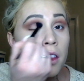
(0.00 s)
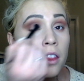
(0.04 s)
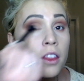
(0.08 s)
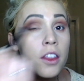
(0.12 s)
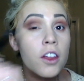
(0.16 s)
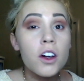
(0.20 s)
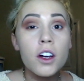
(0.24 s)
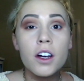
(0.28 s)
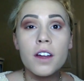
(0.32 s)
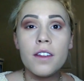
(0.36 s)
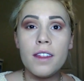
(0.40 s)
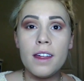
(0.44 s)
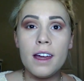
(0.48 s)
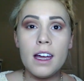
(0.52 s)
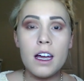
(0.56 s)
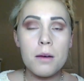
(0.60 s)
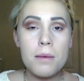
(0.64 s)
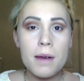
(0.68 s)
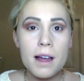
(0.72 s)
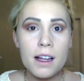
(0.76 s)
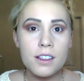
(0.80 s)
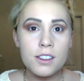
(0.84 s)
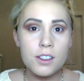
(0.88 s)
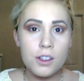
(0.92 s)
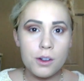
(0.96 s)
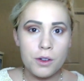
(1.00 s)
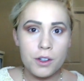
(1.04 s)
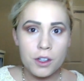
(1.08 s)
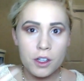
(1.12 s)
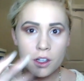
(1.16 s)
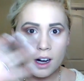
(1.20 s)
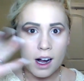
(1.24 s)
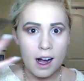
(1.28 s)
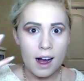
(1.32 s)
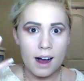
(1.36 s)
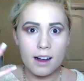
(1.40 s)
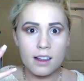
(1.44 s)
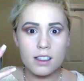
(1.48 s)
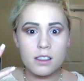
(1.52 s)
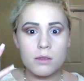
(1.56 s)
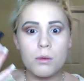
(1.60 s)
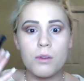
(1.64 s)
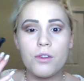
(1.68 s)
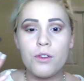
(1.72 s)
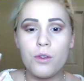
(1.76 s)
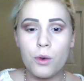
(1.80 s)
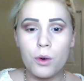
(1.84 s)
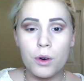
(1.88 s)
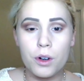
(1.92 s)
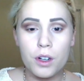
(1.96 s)
The good thing about doing your eyes
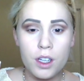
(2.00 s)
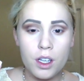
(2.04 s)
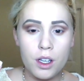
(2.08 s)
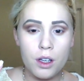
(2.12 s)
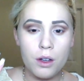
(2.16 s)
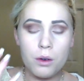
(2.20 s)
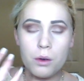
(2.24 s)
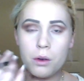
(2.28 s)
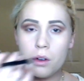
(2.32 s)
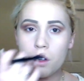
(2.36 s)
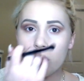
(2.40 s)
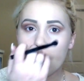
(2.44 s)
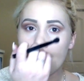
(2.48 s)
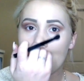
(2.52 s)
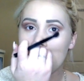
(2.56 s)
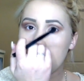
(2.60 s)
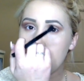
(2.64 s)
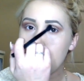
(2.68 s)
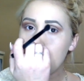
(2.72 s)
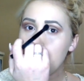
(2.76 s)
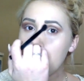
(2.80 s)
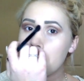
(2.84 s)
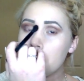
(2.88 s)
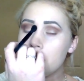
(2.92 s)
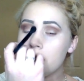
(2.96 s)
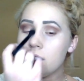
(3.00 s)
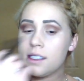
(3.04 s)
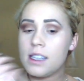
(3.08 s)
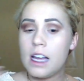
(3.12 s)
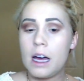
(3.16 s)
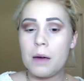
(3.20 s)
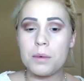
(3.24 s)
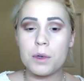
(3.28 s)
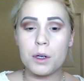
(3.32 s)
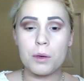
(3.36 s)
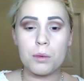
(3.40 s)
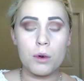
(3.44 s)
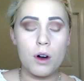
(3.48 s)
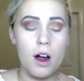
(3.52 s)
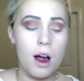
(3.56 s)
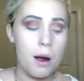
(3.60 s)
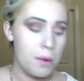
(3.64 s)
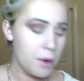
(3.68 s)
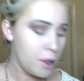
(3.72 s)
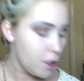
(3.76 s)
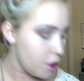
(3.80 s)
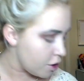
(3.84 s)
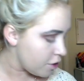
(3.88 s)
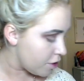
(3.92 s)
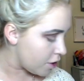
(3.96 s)
before you, like, you can slap your
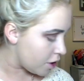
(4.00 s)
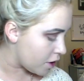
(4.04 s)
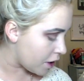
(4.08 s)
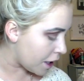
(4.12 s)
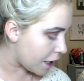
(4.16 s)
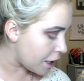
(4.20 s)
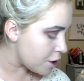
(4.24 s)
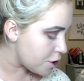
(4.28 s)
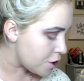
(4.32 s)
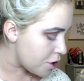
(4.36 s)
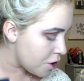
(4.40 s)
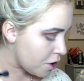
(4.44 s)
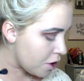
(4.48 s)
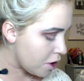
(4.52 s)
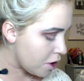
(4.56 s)
primer and your foundation